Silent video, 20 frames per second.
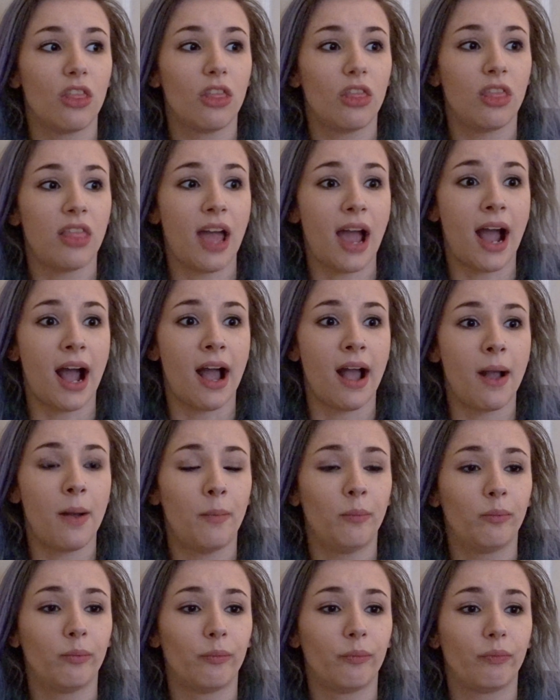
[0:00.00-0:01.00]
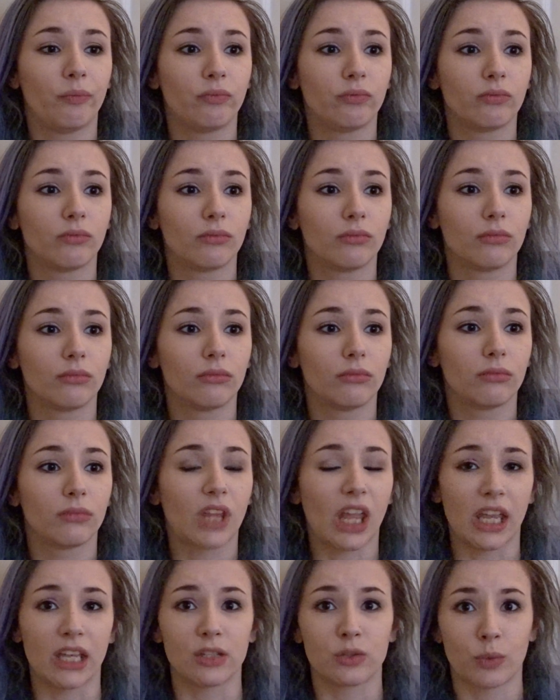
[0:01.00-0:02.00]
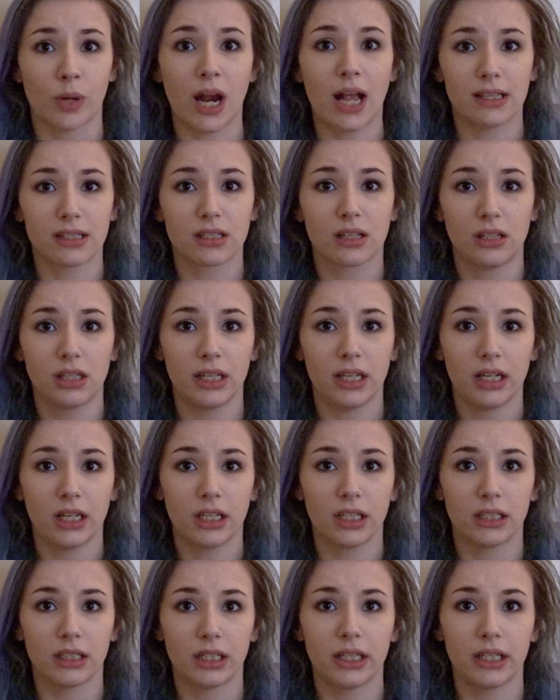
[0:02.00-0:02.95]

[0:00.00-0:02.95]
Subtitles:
that things were escalating, and